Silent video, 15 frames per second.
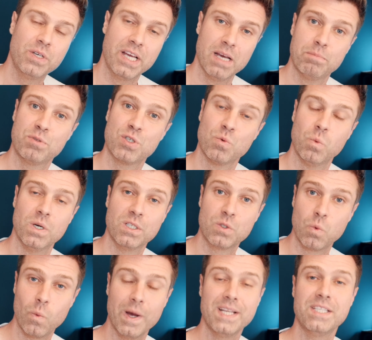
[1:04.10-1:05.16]
Capture One
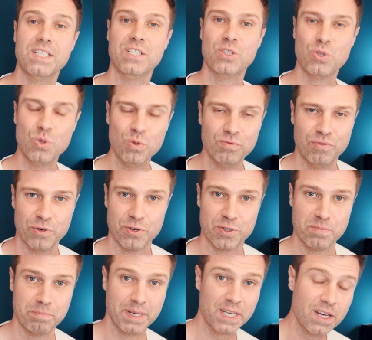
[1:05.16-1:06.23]
22
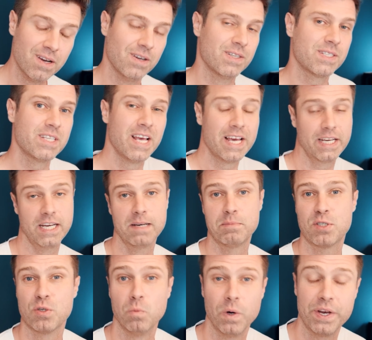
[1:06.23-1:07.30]
version because
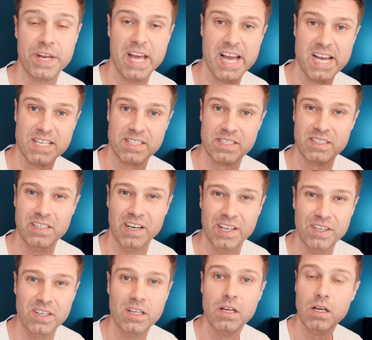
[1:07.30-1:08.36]
Capture One has
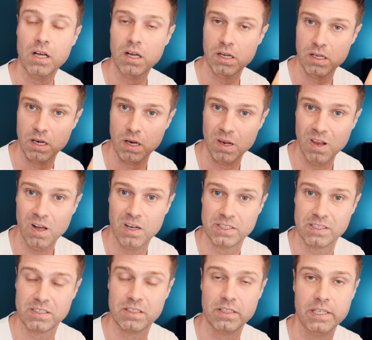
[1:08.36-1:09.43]
done a
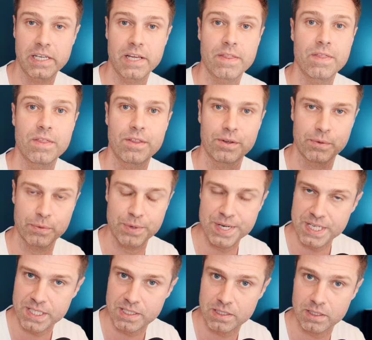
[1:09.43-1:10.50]
lot in the
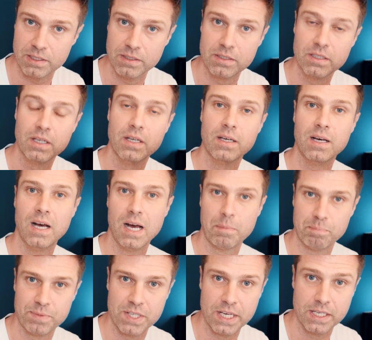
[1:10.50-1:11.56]
recent
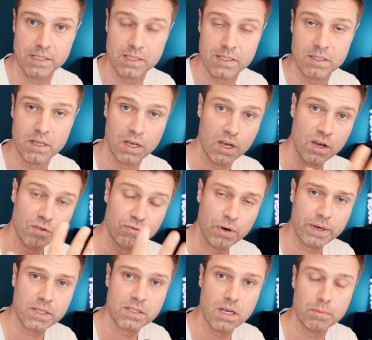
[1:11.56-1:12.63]
updates. For
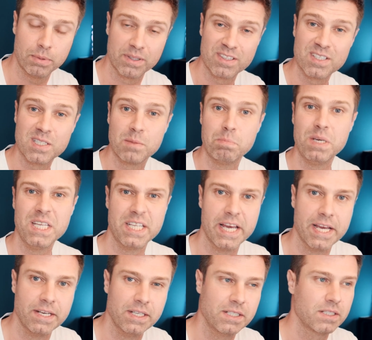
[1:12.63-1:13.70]
example, speed
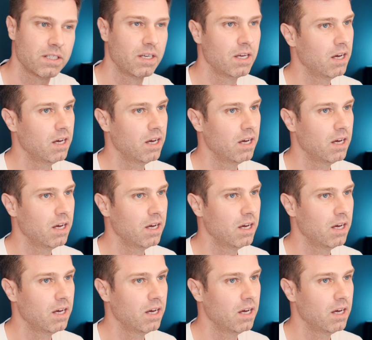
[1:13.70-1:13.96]
edit.